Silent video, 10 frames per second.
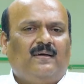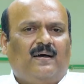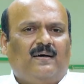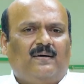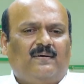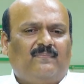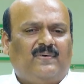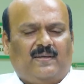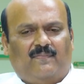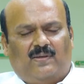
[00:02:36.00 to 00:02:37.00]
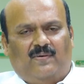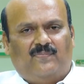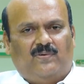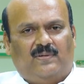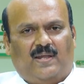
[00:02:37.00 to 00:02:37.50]
for our
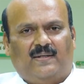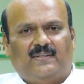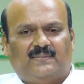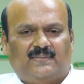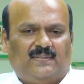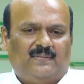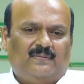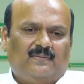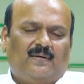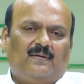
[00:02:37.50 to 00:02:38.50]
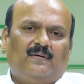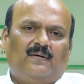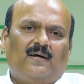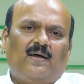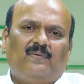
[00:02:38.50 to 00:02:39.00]
comfort and discussion,
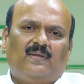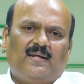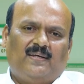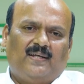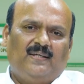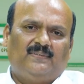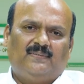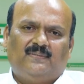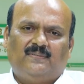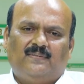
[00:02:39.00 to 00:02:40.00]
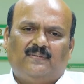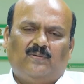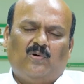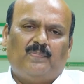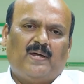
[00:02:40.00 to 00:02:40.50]
I will categorize
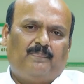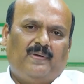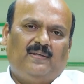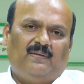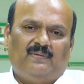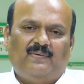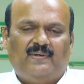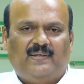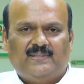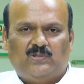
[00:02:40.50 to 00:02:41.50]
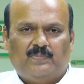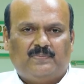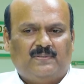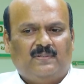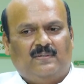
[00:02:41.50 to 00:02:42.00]
lower back pain in different age
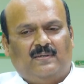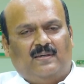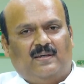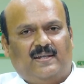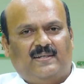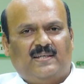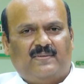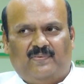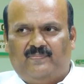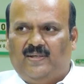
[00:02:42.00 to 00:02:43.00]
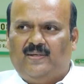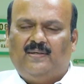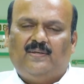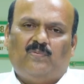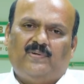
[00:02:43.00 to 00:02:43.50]
groups: greater than
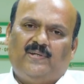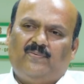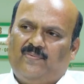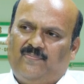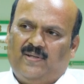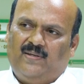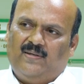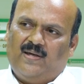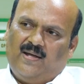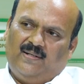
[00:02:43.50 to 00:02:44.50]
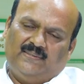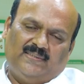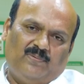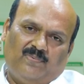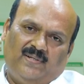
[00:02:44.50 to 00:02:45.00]
50, 20 to 50, and less
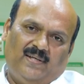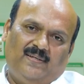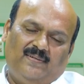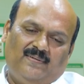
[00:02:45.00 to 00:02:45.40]
than 20.